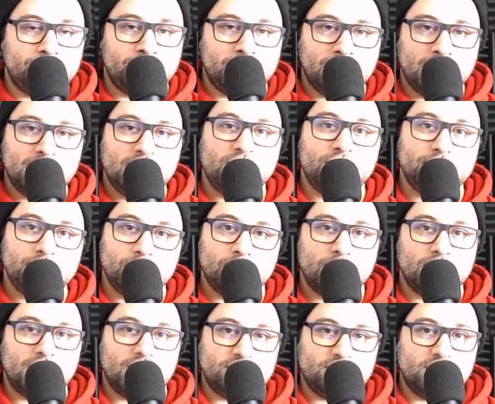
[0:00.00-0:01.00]
believe me
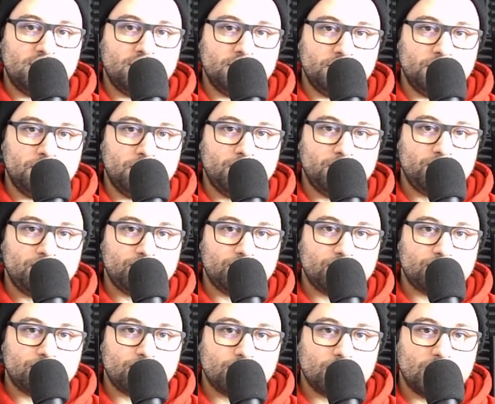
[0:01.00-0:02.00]
when I tell you
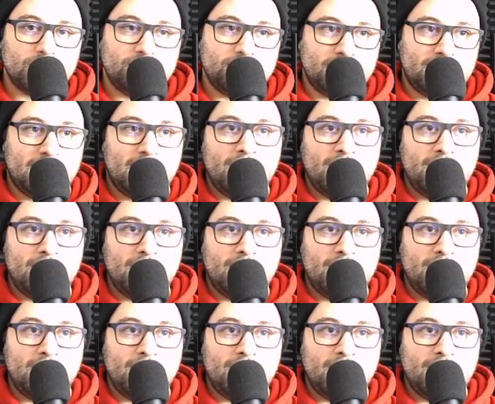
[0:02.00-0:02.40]
that